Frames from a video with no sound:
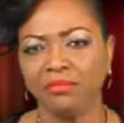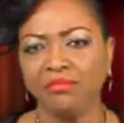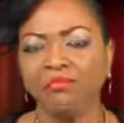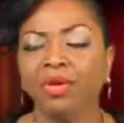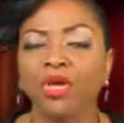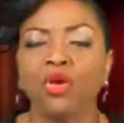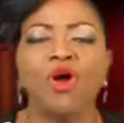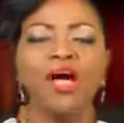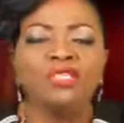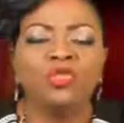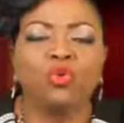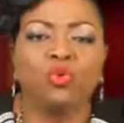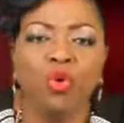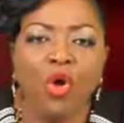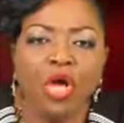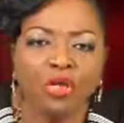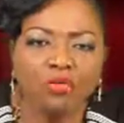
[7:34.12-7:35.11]
Because,
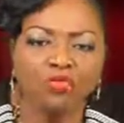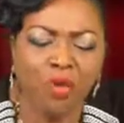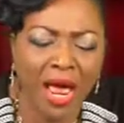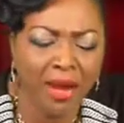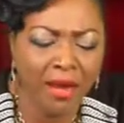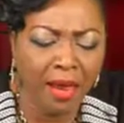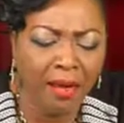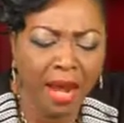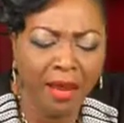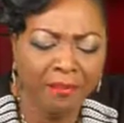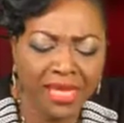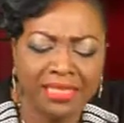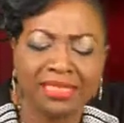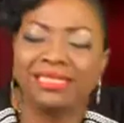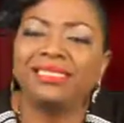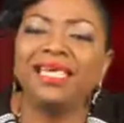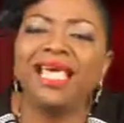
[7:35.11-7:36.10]
well, uh, let me
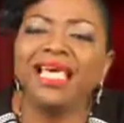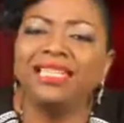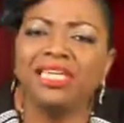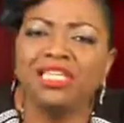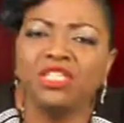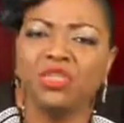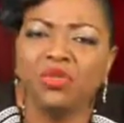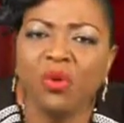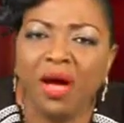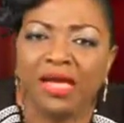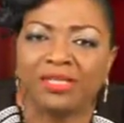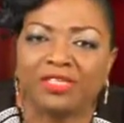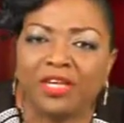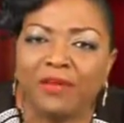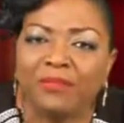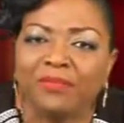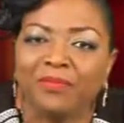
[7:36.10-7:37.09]
say this to
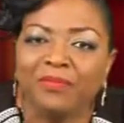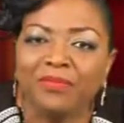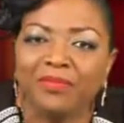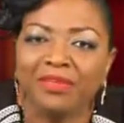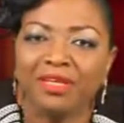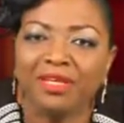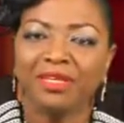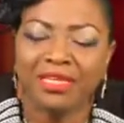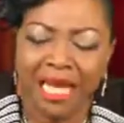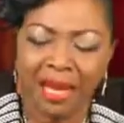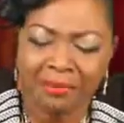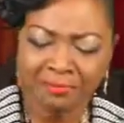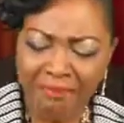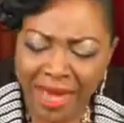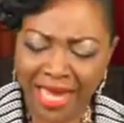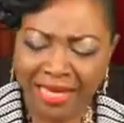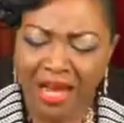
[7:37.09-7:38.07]
us. There are
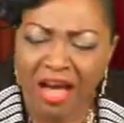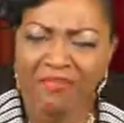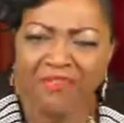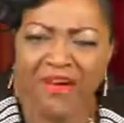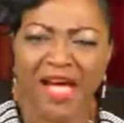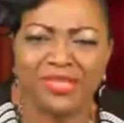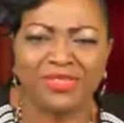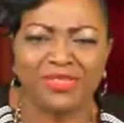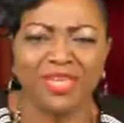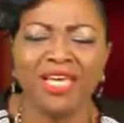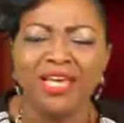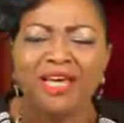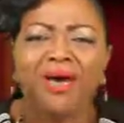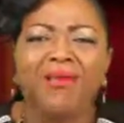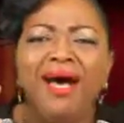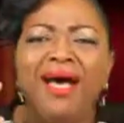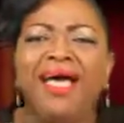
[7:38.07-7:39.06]
many of us in
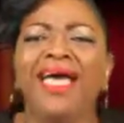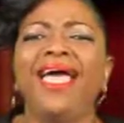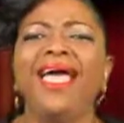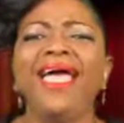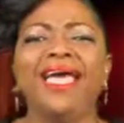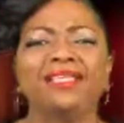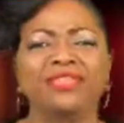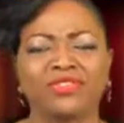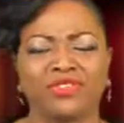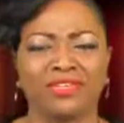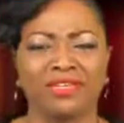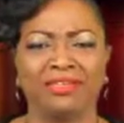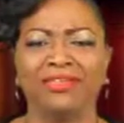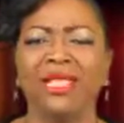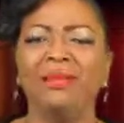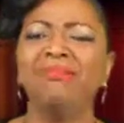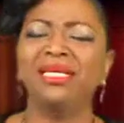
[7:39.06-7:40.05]
our heads.
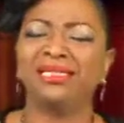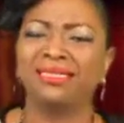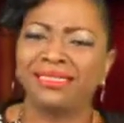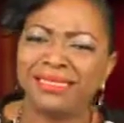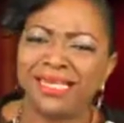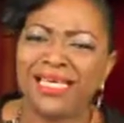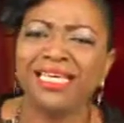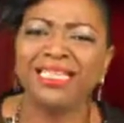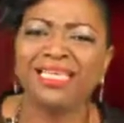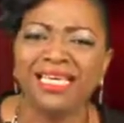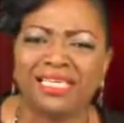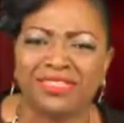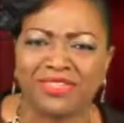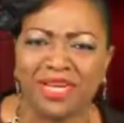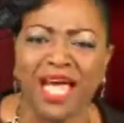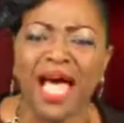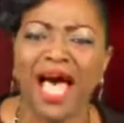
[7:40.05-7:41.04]
Let me say
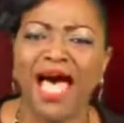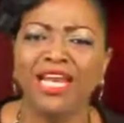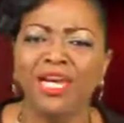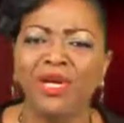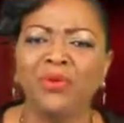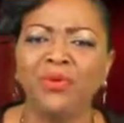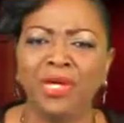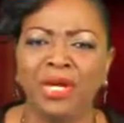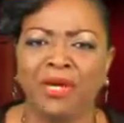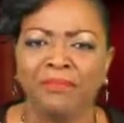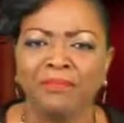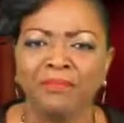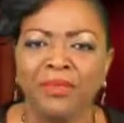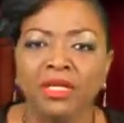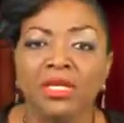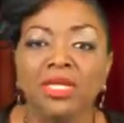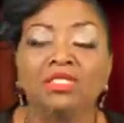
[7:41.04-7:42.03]
this. Hallelujah.
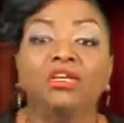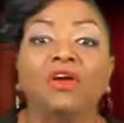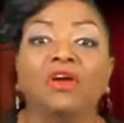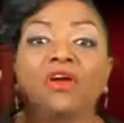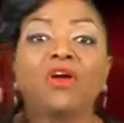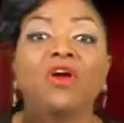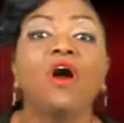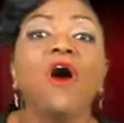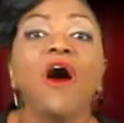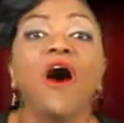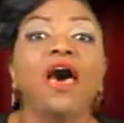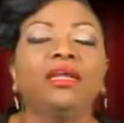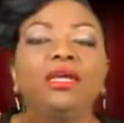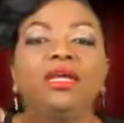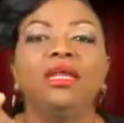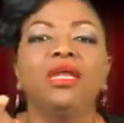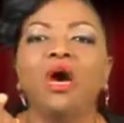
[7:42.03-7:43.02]
The
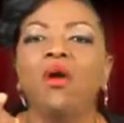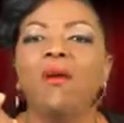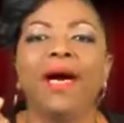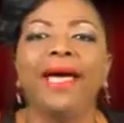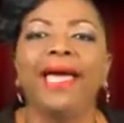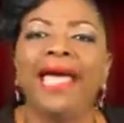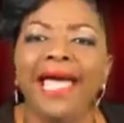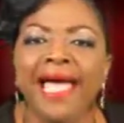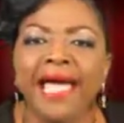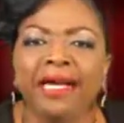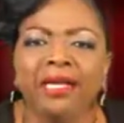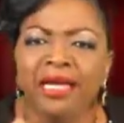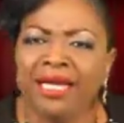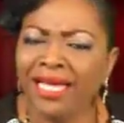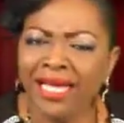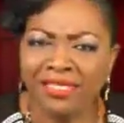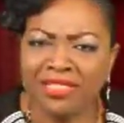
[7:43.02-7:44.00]
God in our
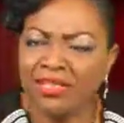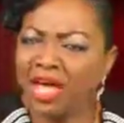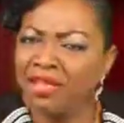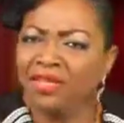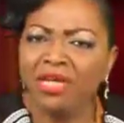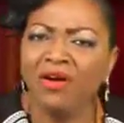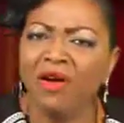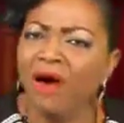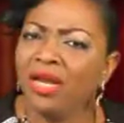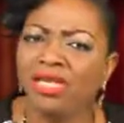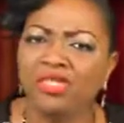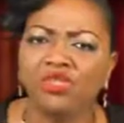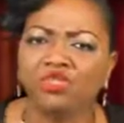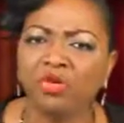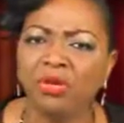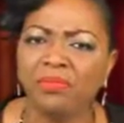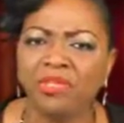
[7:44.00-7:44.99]
head is not the God in
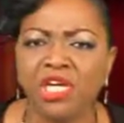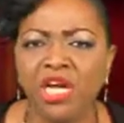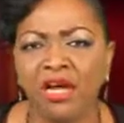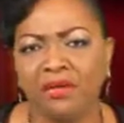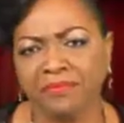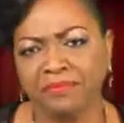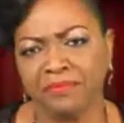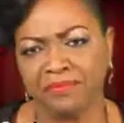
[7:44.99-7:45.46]
scripture.